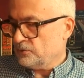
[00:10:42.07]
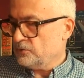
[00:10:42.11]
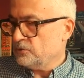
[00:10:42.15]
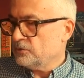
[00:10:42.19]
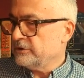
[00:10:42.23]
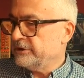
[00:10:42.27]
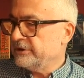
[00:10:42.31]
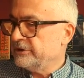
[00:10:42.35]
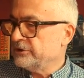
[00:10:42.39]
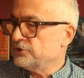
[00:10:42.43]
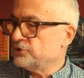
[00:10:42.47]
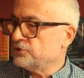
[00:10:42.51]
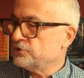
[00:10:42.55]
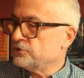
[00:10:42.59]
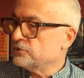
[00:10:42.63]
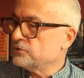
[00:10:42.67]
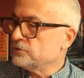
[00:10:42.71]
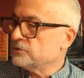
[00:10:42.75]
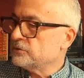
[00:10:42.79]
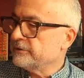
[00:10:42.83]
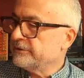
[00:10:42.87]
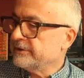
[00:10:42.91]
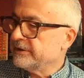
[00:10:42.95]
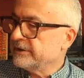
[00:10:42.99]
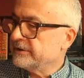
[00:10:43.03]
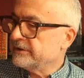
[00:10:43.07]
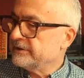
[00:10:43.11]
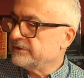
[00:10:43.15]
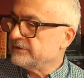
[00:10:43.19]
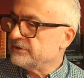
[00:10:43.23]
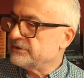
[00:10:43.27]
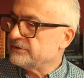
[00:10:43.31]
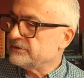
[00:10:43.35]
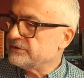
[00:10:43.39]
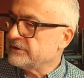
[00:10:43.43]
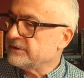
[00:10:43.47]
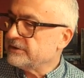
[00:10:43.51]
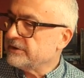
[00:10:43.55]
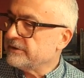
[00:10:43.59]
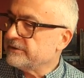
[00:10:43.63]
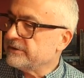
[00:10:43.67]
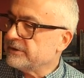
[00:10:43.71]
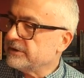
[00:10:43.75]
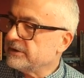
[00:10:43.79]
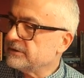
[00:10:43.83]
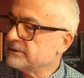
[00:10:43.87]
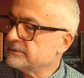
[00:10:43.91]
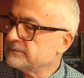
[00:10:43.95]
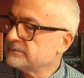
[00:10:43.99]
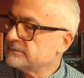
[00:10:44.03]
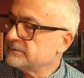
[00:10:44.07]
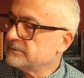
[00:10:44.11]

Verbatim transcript: quite sure. I think this is another.